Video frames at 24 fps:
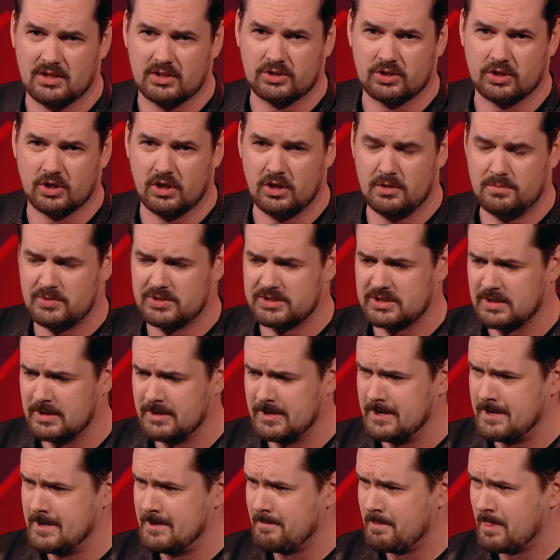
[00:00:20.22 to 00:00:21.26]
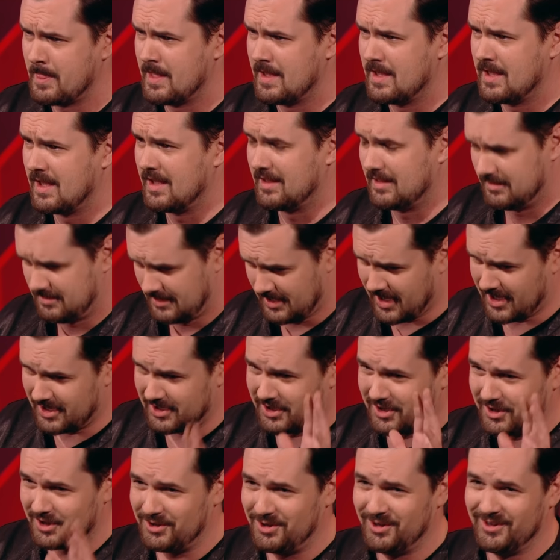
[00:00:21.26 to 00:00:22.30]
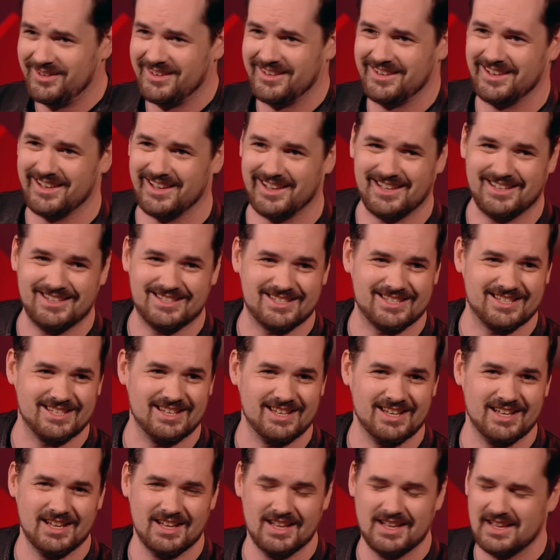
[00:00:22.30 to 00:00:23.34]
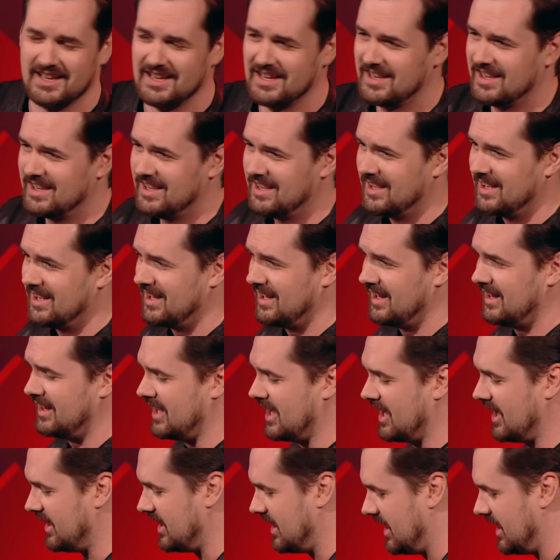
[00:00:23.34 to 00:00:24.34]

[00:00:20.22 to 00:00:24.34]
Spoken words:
the troops. Thank you. Thanks. Now,